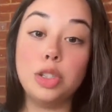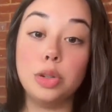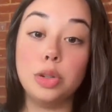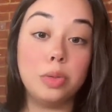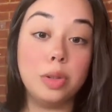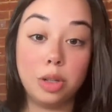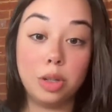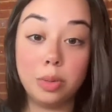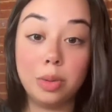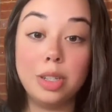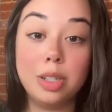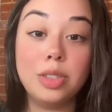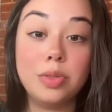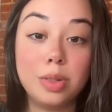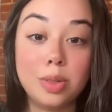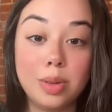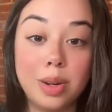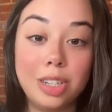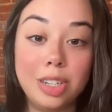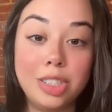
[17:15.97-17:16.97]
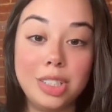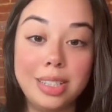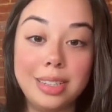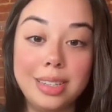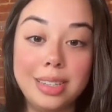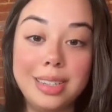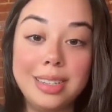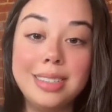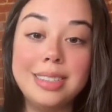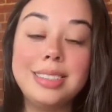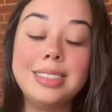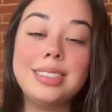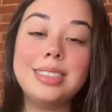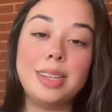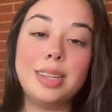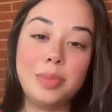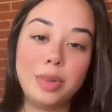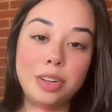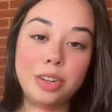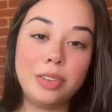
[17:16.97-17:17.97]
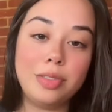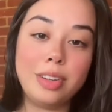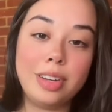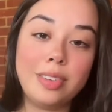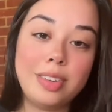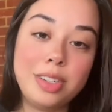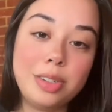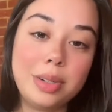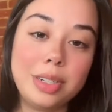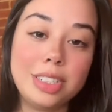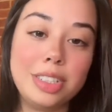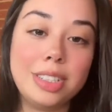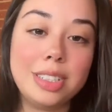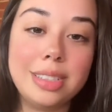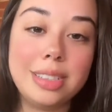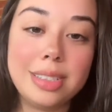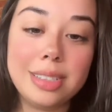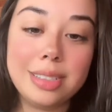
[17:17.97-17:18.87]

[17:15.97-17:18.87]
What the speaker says: The real ones for watching this, let me know if you have any questions.